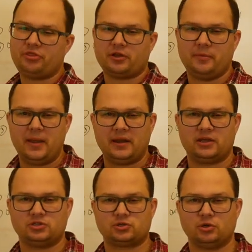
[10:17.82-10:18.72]
up their command
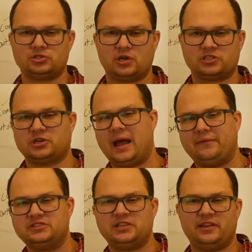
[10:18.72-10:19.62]
and control structure.
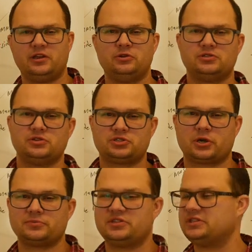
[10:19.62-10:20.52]
Obviously, they didn't use those
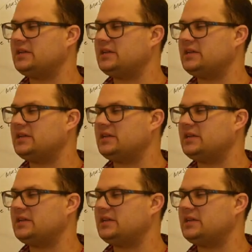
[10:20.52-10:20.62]
terms at the